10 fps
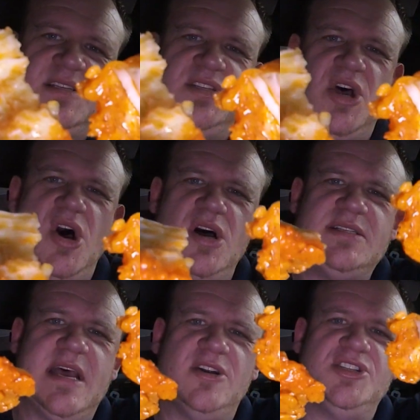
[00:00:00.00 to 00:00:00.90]
sauce,
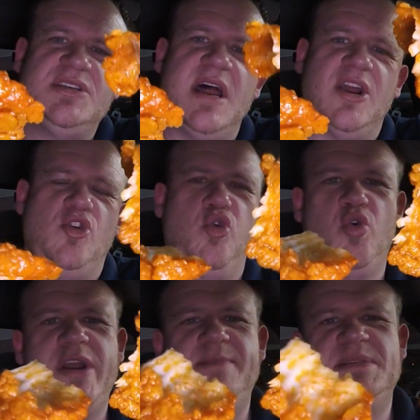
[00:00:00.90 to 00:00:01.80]
how it just kind of
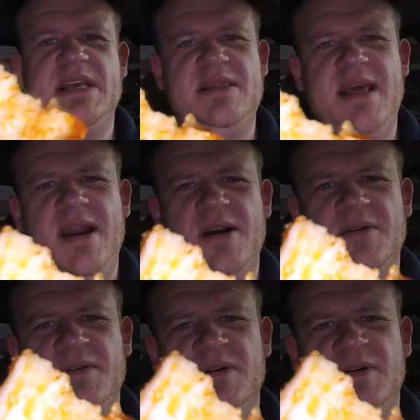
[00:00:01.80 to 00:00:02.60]
creeps in there